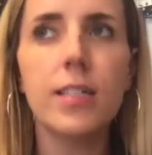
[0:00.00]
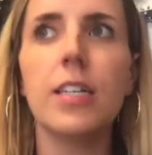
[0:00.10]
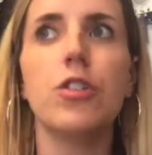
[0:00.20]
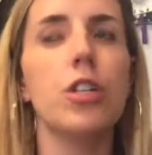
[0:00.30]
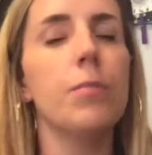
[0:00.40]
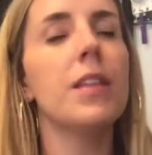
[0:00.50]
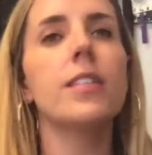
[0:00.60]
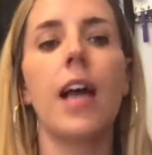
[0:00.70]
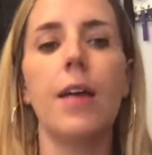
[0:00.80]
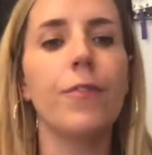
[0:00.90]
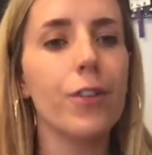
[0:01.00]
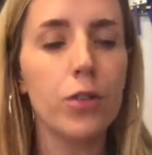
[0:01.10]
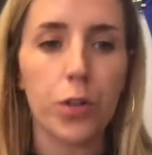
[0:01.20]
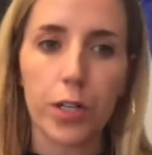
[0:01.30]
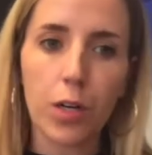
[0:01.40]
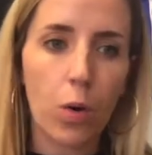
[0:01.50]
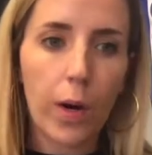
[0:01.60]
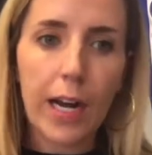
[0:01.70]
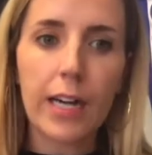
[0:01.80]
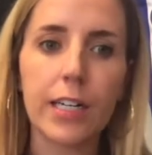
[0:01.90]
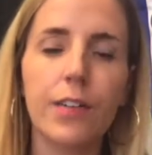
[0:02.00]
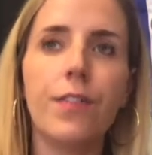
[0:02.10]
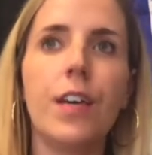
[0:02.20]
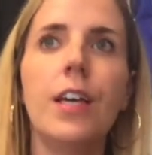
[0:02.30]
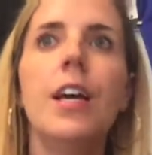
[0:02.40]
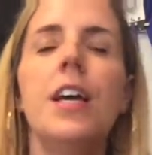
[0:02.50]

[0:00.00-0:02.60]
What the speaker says: It shouldn't be the time for learning choreography.